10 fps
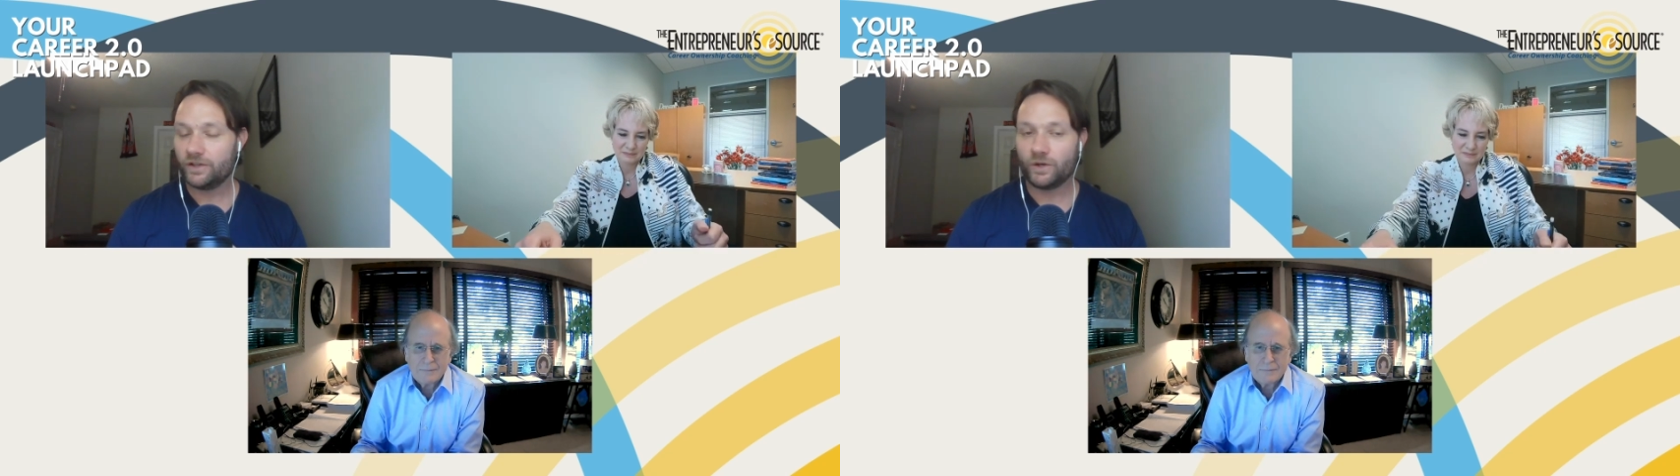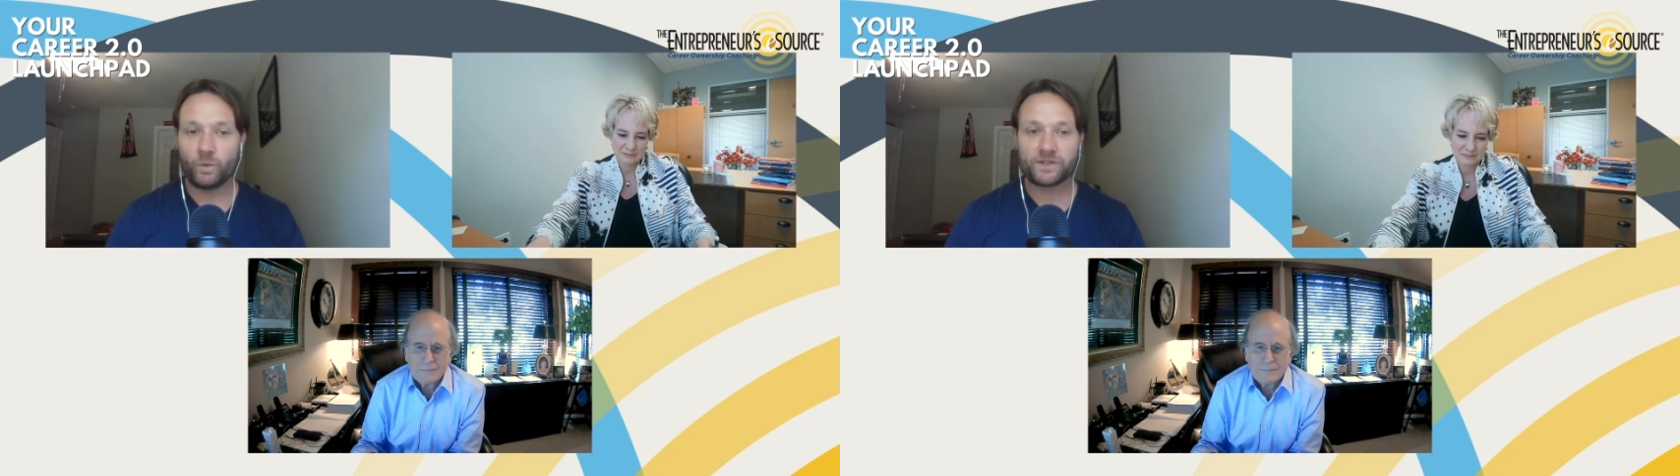
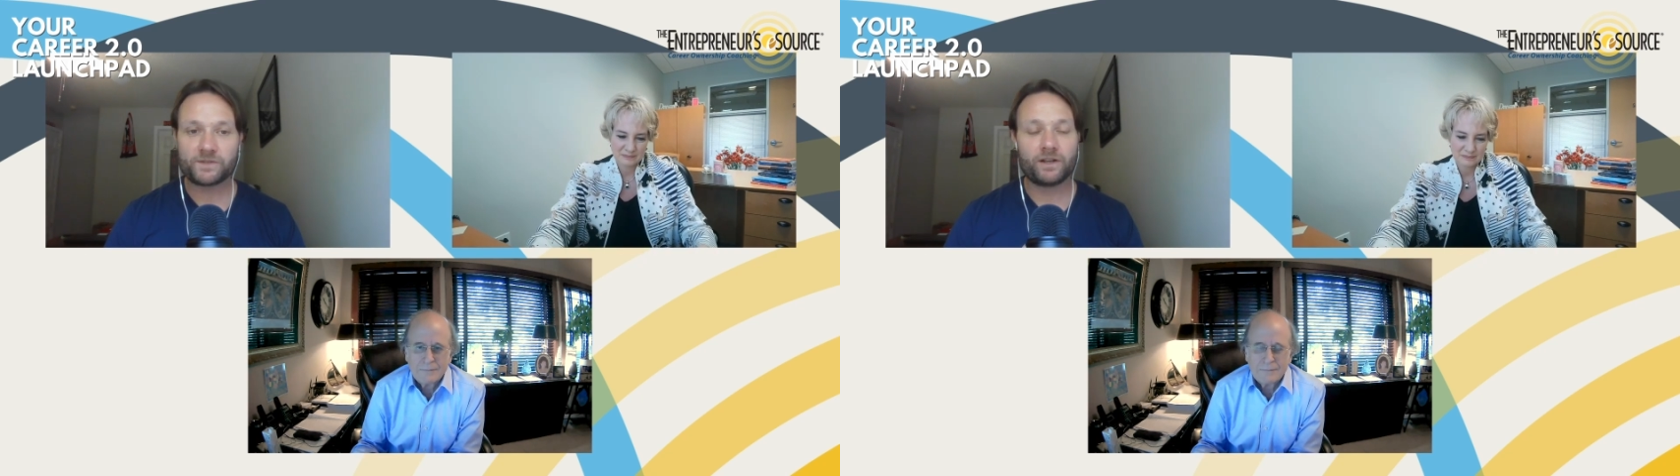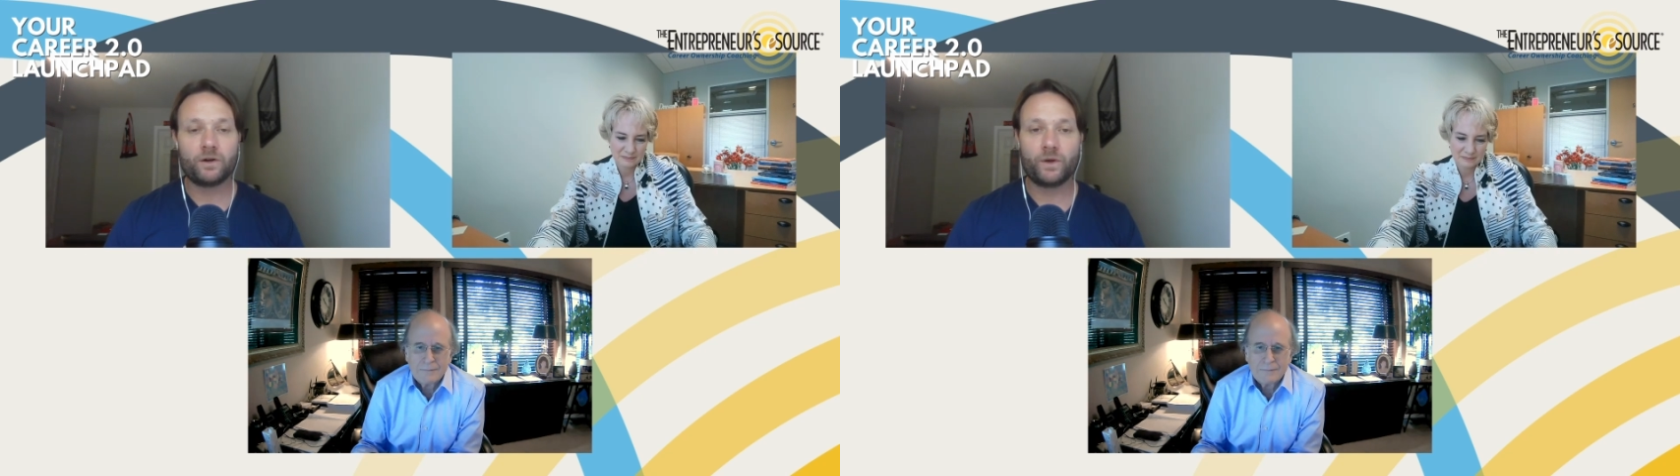
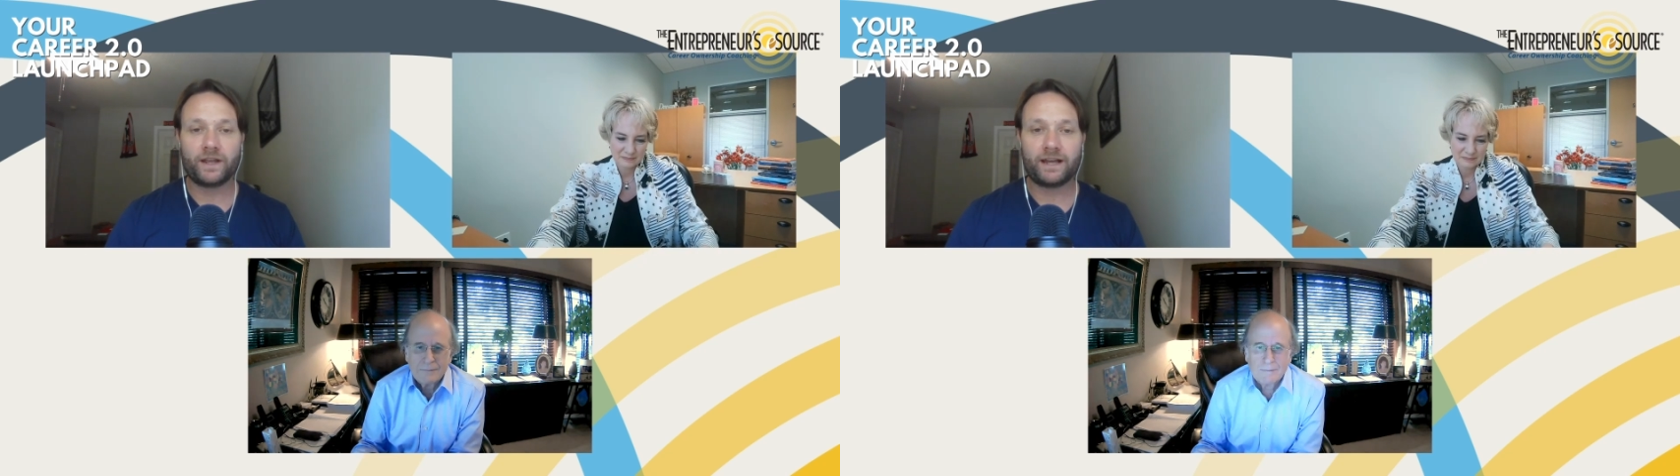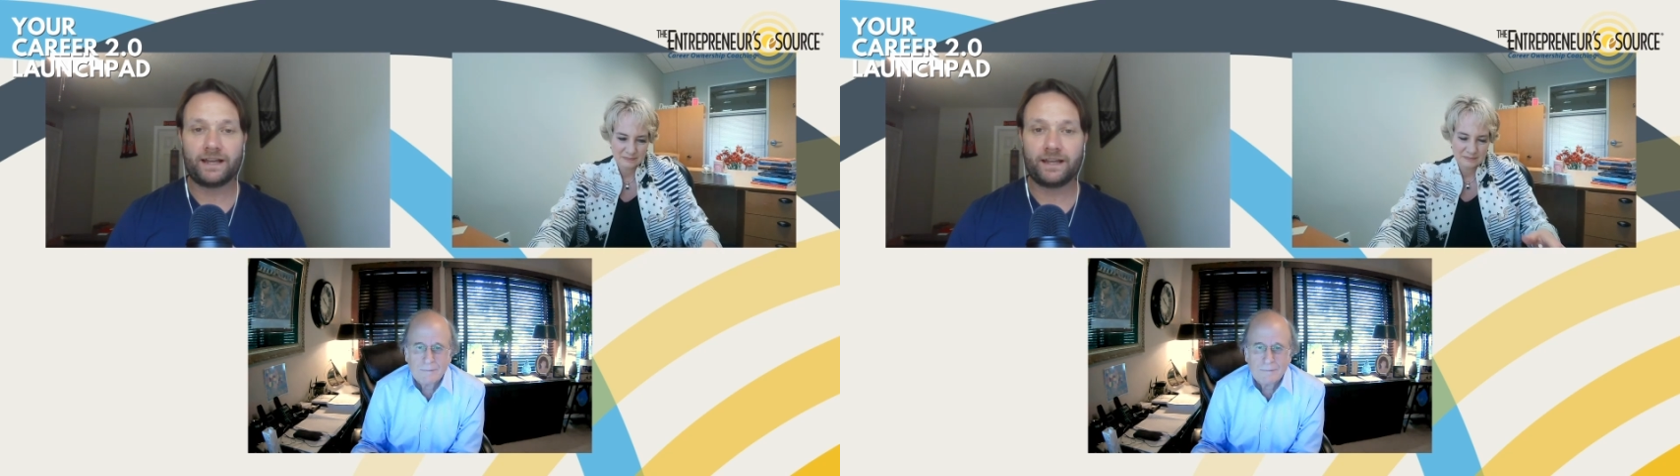what's been
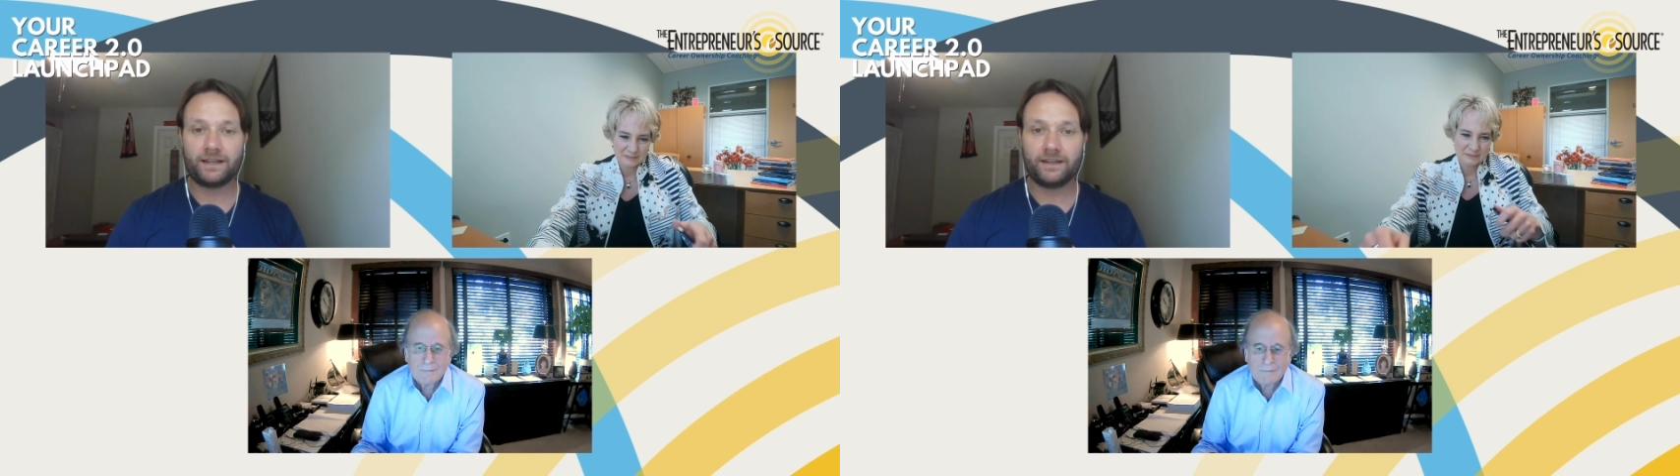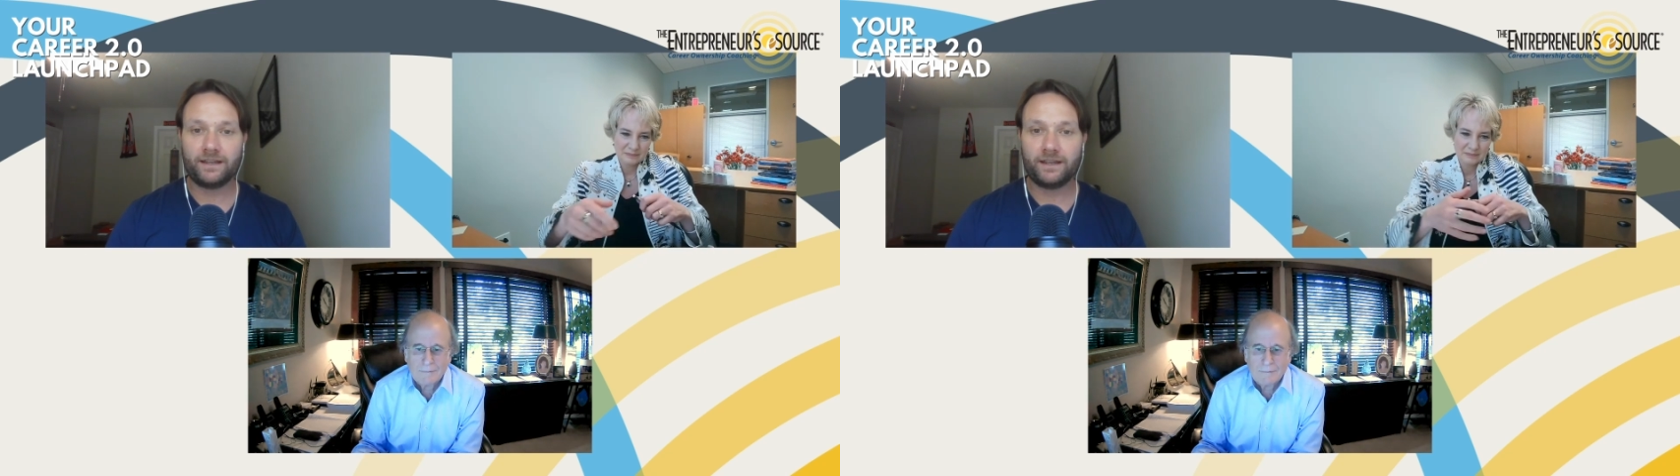going
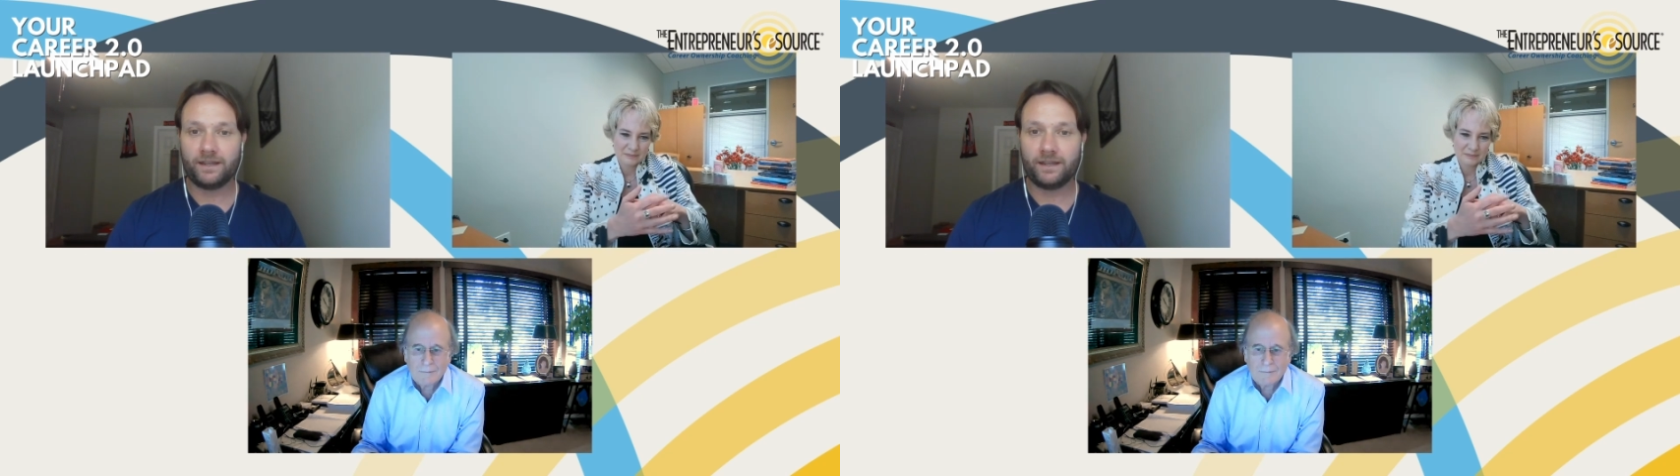on